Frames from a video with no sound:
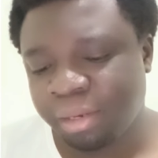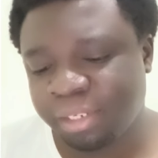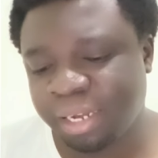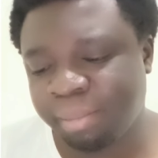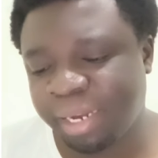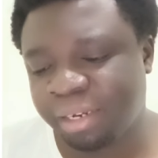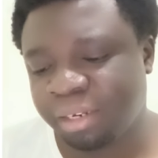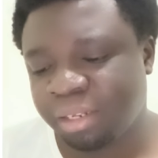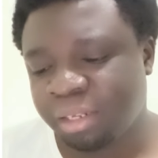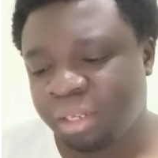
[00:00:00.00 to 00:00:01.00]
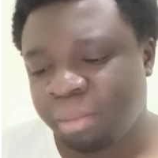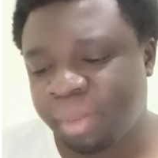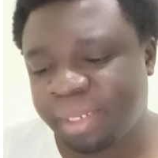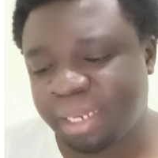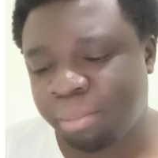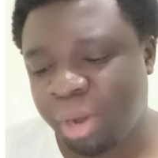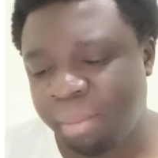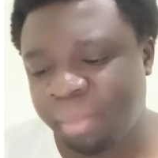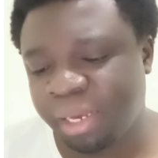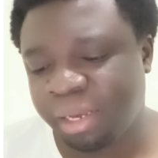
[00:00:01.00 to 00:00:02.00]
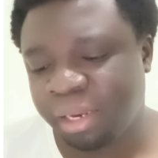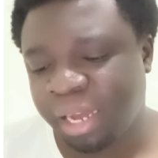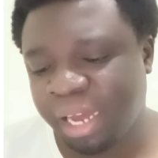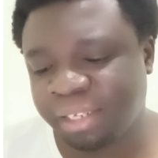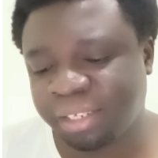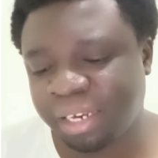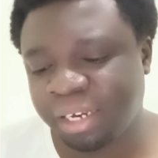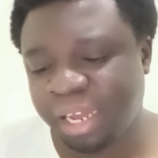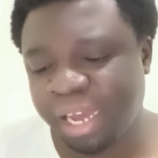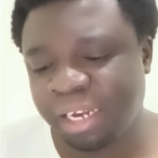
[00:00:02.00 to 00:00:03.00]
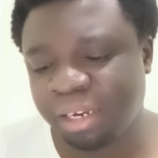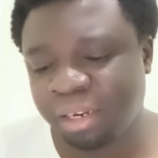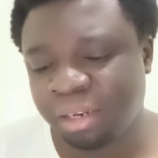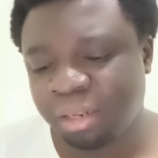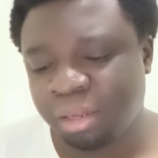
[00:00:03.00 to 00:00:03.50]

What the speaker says: Chairman Mr. Mohamed Hassan and